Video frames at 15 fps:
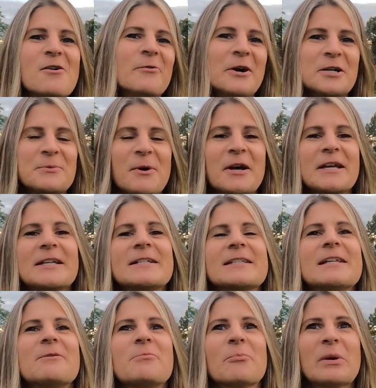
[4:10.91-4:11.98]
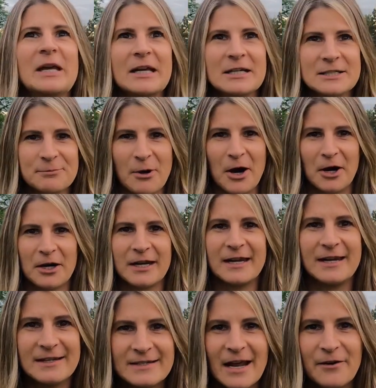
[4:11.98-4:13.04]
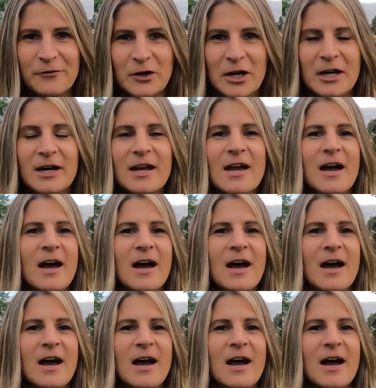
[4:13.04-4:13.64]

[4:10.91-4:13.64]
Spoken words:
Wash Park is the biggest park in Denver.